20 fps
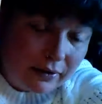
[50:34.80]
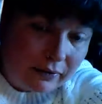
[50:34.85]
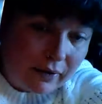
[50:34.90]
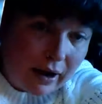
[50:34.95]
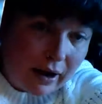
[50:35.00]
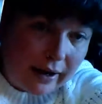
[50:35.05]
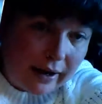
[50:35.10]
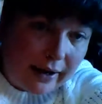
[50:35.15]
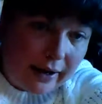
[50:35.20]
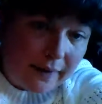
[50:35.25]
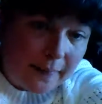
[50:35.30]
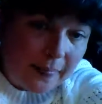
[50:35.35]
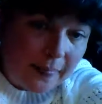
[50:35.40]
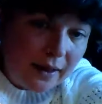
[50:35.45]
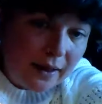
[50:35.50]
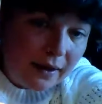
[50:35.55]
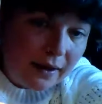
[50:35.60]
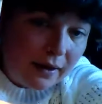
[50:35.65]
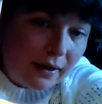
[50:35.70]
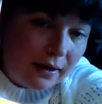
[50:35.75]
Right.
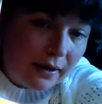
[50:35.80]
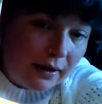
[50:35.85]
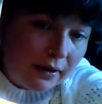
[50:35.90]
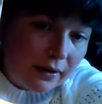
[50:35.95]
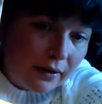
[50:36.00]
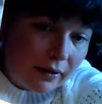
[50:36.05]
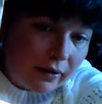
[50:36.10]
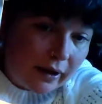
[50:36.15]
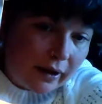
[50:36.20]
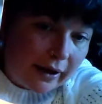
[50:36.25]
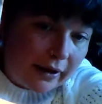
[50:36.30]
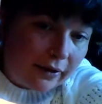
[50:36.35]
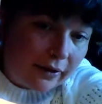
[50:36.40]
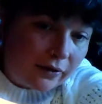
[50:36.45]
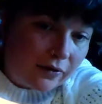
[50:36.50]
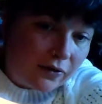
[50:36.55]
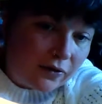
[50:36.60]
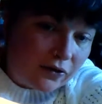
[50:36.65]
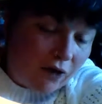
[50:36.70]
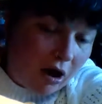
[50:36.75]
Like,
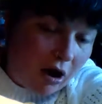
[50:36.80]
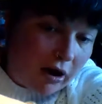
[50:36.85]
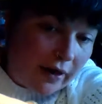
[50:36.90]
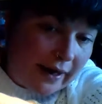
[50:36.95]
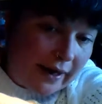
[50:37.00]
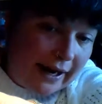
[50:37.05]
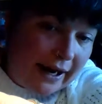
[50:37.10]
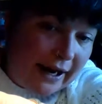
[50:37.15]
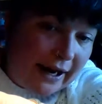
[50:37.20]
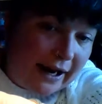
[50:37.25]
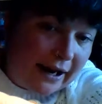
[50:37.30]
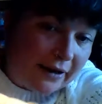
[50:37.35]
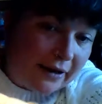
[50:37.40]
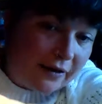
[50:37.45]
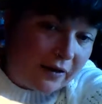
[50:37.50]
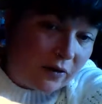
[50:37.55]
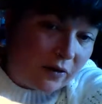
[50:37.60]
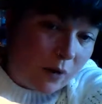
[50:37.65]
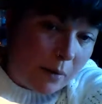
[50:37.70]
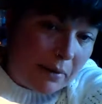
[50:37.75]
struggling
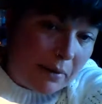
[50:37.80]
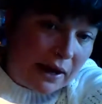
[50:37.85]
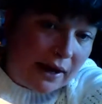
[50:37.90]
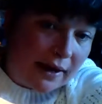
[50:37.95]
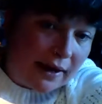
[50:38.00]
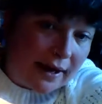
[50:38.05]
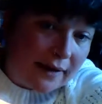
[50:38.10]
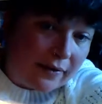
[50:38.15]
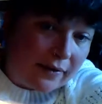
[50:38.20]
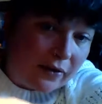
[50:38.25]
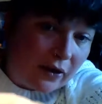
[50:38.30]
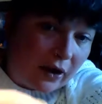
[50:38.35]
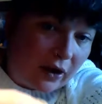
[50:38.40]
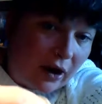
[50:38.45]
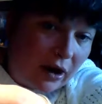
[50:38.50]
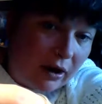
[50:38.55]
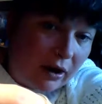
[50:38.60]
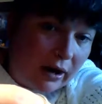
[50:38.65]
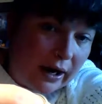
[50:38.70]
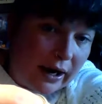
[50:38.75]
and swimming against the
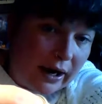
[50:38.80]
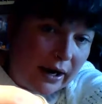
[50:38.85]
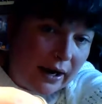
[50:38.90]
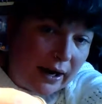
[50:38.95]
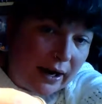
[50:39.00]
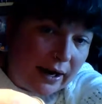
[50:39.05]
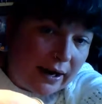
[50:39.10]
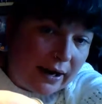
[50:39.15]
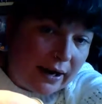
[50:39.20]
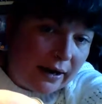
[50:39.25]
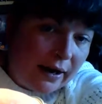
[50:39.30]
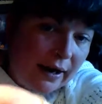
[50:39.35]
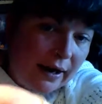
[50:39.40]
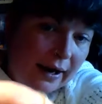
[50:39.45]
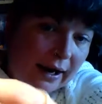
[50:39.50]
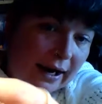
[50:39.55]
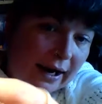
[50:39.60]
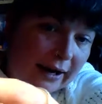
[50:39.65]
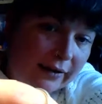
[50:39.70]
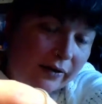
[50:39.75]
current. And
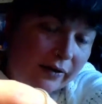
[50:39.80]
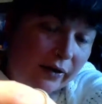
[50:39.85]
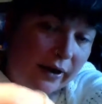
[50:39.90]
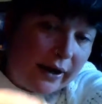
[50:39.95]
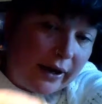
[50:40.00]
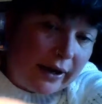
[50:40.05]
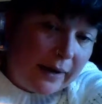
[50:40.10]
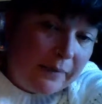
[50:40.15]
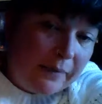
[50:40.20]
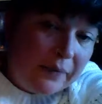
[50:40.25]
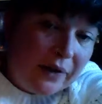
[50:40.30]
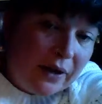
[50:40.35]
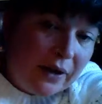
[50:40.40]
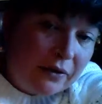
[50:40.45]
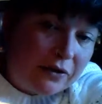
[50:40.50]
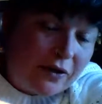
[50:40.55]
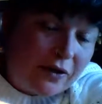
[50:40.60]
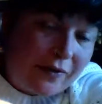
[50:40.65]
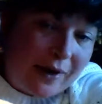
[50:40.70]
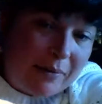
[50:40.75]
it's like
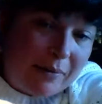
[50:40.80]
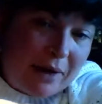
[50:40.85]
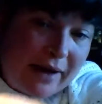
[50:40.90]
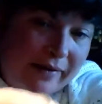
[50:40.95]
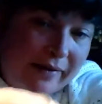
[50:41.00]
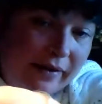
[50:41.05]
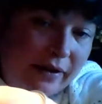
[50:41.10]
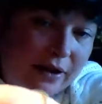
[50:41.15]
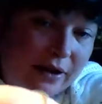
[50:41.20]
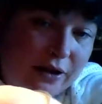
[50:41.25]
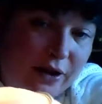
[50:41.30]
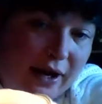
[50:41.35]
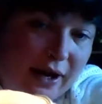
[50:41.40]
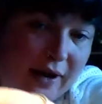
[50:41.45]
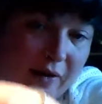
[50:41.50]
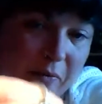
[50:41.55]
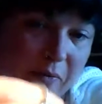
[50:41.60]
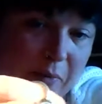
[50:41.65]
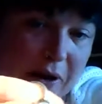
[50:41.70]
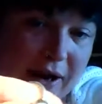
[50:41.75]
divine masculine,
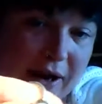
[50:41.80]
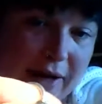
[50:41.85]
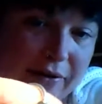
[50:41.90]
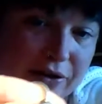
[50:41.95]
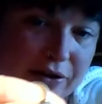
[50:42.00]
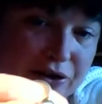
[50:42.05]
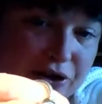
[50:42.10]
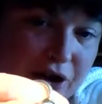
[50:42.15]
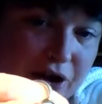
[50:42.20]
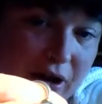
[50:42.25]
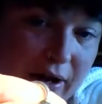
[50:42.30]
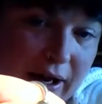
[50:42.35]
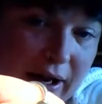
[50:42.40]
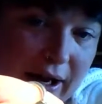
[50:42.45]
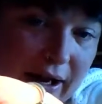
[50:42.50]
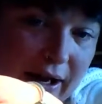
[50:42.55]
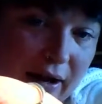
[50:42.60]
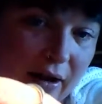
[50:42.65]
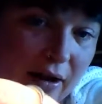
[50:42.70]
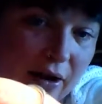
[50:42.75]
he's been on this
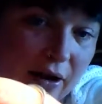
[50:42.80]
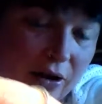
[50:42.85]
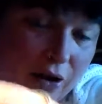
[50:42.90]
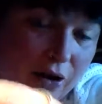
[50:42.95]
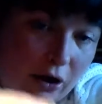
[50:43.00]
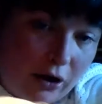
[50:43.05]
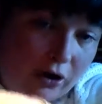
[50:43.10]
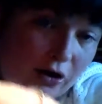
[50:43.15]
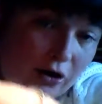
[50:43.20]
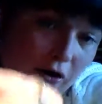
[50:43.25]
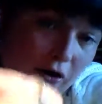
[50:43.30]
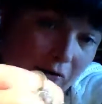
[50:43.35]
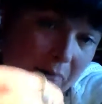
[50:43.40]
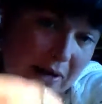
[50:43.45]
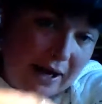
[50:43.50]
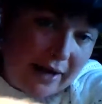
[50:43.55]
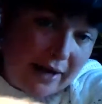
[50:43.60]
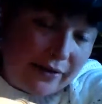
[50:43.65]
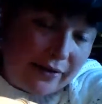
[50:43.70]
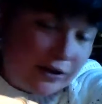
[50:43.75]
journey, or you've
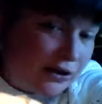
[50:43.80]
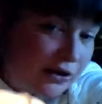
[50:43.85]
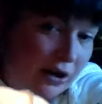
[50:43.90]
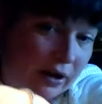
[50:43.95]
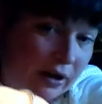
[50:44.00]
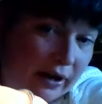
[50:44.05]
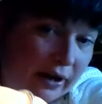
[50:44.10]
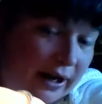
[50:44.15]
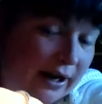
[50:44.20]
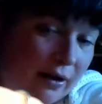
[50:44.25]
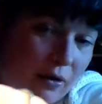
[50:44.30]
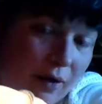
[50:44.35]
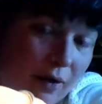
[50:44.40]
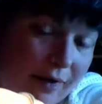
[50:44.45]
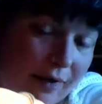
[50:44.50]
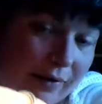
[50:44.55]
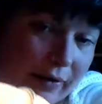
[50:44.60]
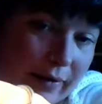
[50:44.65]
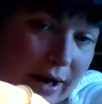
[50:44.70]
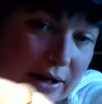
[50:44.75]
been on this journey,
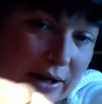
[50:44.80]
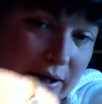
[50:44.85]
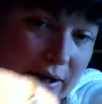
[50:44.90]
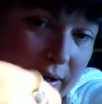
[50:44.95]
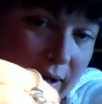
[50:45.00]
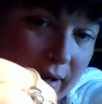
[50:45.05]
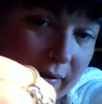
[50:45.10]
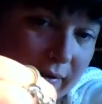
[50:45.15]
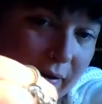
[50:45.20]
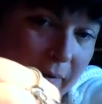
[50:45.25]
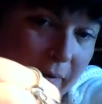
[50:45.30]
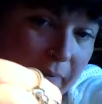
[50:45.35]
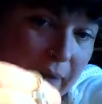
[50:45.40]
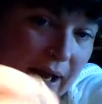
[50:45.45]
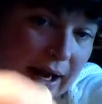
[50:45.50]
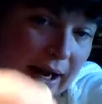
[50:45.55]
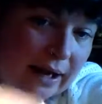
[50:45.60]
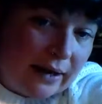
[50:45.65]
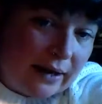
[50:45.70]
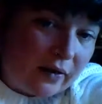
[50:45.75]
whoever's watching this,
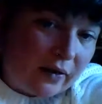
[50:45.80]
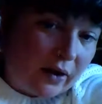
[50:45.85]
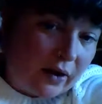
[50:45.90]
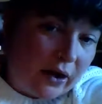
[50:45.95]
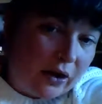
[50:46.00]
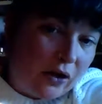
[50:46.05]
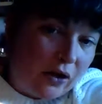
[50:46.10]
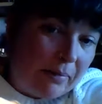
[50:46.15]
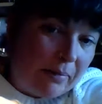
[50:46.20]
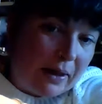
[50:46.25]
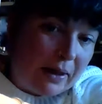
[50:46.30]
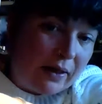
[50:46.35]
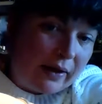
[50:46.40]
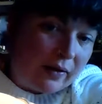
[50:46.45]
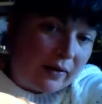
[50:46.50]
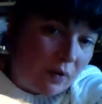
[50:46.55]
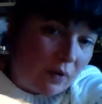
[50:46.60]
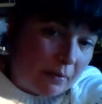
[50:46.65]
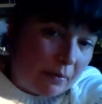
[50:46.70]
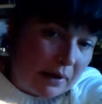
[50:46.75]
and it's like you've been
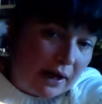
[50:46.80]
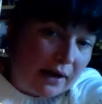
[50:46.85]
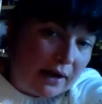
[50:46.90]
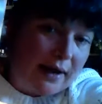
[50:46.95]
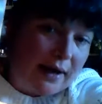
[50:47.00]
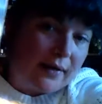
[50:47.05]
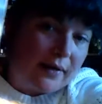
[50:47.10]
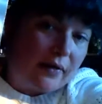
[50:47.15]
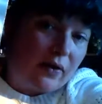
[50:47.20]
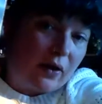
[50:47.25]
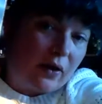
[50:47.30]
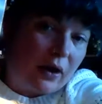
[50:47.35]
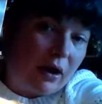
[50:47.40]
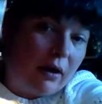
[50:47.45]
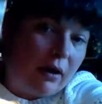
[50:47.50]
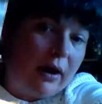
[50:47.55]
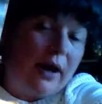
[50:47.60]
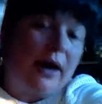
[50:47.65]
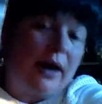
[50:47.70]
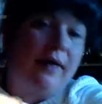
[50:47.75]
like swimming against the
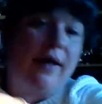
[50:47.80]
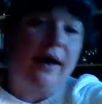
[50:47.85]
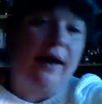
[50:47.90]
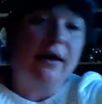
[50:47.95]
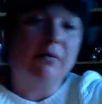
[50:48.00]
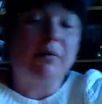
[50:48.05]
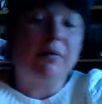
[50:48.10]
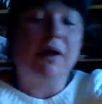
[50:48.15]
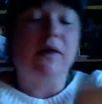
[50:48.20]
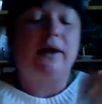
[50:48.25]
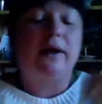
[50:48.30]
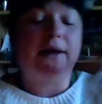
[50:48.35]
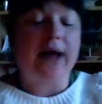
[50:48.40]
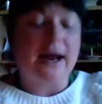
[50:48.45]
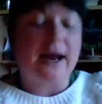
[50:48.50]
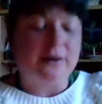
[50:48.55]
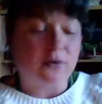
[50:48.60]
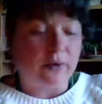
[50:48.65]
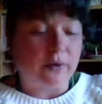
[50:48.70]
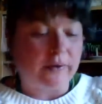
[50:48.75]
current, and that could be like
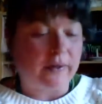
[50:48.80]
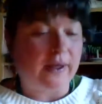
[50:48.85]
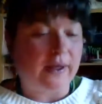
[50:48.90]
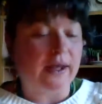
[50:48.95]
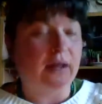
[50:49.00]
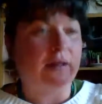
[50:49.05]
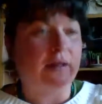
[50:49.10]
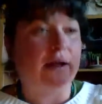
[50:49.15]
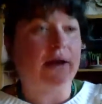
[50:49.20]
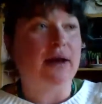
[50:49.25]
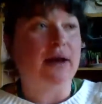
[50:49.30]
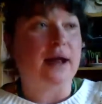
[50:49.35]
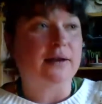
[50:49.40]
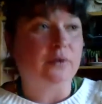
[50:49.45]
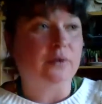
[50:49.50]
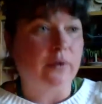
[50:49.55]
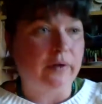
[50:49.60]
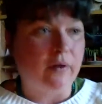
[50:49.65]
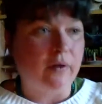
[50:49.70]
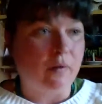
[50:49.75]
not doing the healing, not
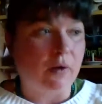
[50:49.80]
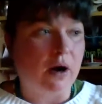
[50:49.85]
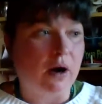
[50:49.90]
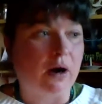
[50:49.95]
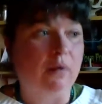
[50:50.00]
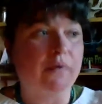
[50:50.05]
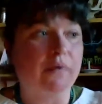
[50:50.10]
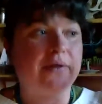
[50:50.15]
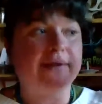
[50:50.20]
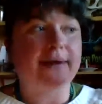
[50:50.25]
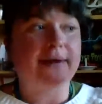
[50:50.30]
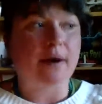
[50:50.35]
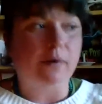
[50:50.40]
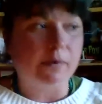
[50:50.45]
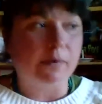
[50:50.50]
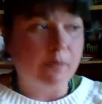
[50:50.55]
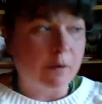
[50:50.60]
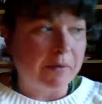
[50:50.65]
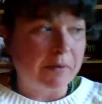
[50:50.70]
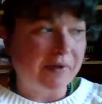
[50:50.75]
doing the work. When the
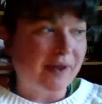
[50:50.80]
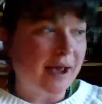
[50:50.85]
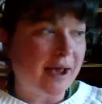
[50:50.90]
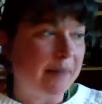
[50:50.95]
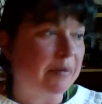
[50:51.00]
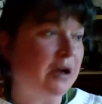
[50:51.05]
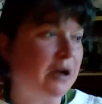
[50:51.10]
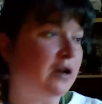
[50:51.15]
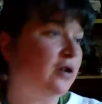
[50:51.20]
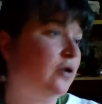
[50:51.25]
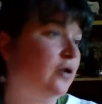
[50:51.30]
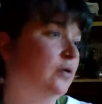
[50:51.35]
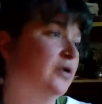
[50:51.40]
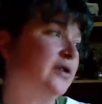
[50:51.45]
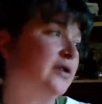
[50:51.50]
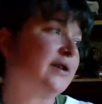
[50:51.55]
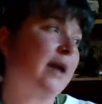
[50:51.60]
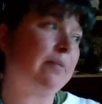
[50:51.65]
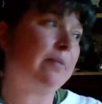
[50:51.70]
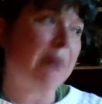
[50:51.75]
tower moments happened, you
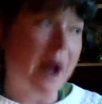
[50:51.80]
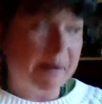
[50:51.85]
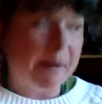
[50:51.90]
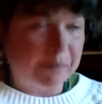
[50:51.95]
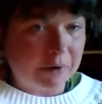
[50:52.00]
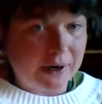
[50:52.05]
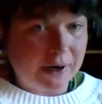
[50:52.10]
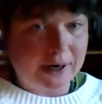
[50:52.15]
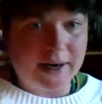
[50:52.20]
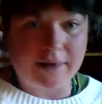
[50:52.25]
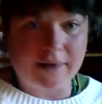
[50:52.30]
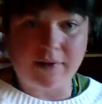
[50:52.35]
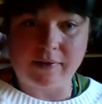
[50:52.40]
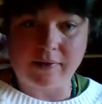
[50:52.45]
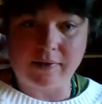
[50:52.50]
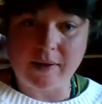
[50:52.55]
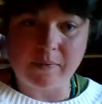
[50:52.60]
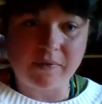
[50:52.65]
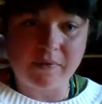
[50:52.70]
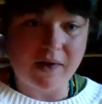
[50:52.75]
just kept operating in the same